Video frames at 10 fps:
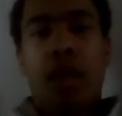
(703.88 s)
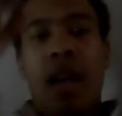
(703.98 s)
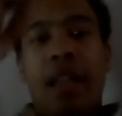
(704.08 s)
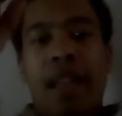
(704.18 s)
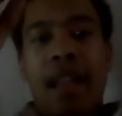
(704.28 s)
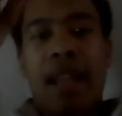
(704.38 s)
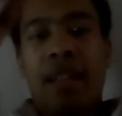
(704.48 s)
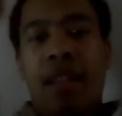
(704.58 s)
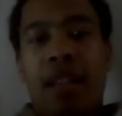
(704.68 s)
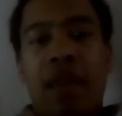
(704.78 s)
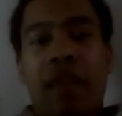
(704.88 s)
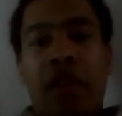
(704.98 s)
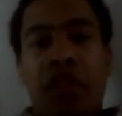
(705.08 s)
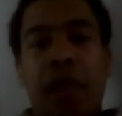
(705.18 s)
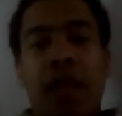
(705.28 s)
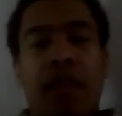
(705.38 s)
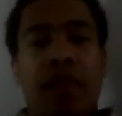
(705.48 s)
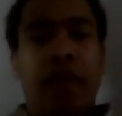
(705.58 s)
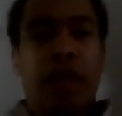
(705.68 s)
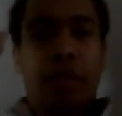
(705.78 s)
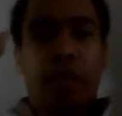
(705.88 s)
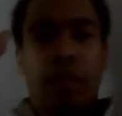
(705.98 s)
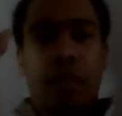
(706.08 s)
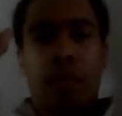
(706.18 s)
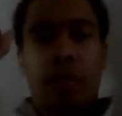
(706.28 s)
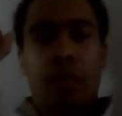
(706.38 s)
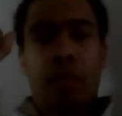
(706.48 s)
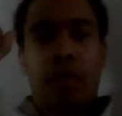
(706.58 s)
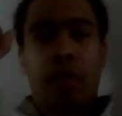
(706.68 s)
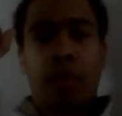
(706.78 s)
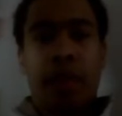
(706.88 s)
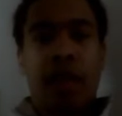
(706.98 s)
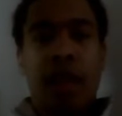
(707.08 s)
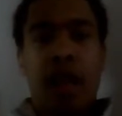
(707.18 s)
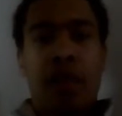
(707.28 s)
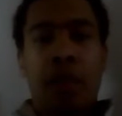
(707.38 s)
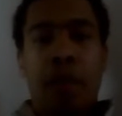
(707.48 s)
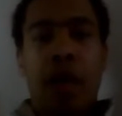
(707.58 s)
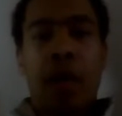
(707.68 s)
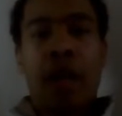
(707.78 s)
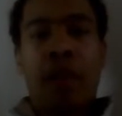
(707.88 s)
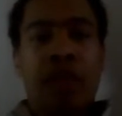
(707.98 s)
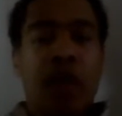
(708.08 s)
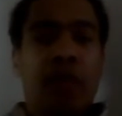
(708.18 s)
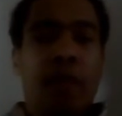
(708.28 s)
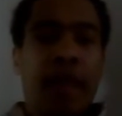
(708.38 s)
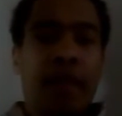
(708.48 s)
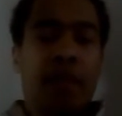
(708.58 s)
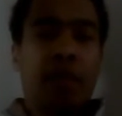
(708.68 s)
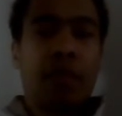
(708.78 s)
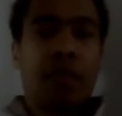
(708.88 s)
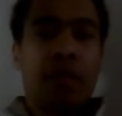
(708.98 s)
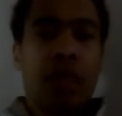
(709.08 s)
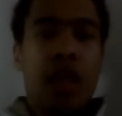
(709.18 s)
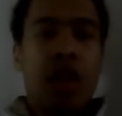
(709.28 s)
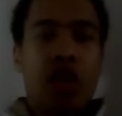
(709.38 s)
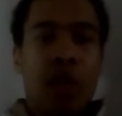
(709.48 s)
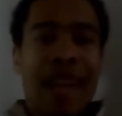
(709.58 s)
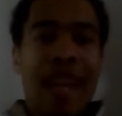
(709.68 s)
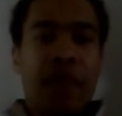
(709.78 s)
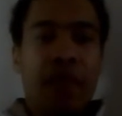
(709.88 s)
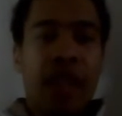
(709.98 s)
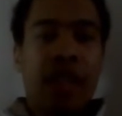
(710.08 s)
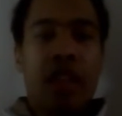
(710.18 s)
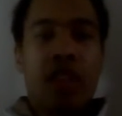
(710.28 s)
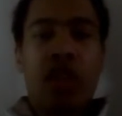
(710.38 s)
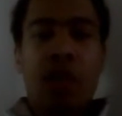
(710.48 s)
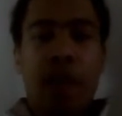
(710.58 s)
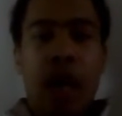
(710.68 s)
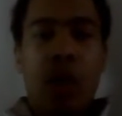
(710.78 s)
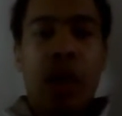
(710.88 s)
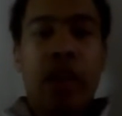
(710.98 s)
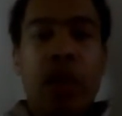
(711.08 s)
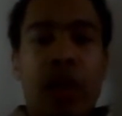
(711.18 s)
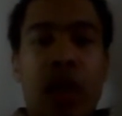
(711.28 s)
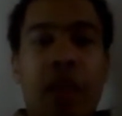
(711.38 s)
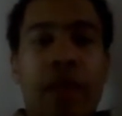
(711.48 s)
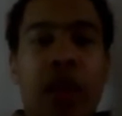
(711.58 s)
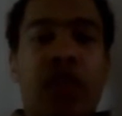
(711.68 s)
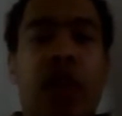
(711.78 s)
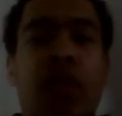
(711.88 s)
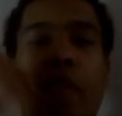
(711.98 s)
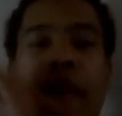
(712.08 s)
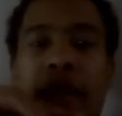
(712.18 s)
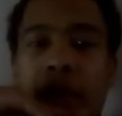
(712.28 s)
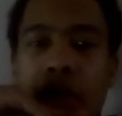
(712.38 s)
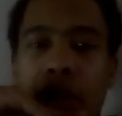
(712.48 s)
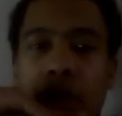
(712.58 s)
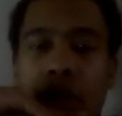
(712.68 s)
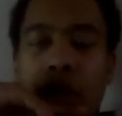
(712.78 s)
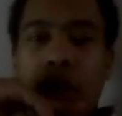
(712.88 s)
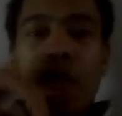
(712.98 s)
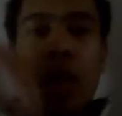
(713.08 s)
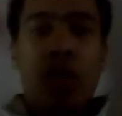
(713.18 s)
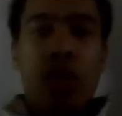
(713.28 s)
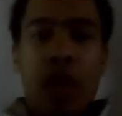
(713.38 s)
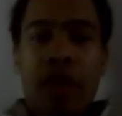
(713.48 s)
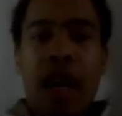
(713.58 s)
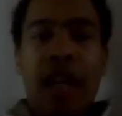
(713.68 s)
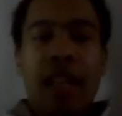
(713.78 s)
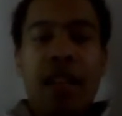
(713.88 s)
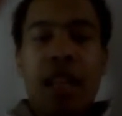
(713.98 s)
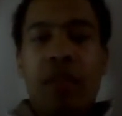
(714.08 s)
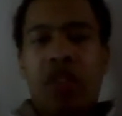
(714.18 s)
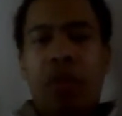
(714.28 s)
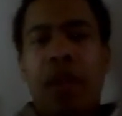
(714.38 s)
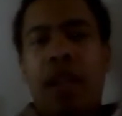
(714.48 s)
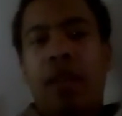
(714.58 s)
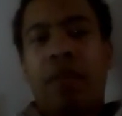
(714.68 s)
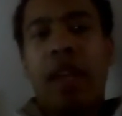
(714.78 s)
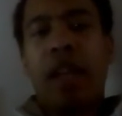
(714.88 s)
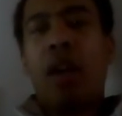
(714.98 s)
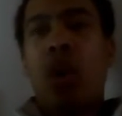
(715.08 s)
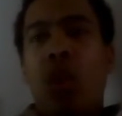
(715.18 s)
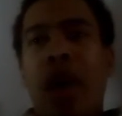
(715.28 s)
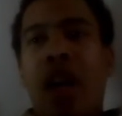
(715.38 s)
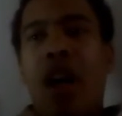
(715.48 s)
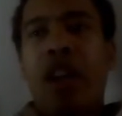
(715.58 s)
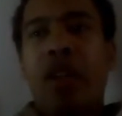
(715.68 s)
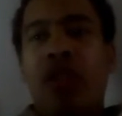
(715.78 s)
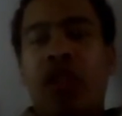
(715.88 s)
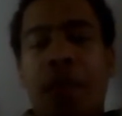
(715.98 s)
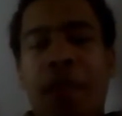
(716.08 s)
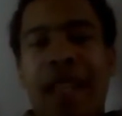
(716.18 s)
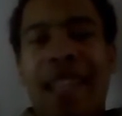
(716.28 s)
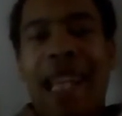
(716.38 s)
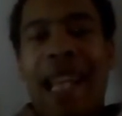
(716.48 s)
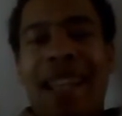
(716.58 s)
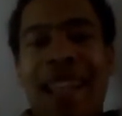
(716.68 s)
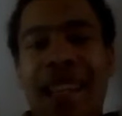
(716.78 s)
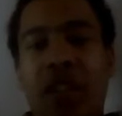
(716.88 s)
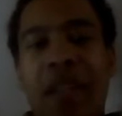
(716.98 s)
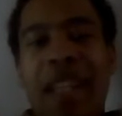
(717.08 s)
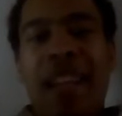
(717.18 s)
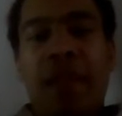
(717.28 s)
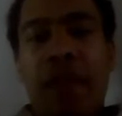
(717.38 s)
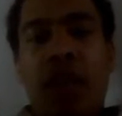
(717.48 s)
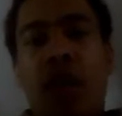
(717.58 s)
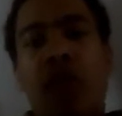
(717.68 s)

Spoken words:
God hath not given us the spirit of fear, but of love, power, and of a sound mind. So in fear there is no power, no love, and no sound mind. So if God did not give you a spirit of fear, why are you submitting and integrating in a fear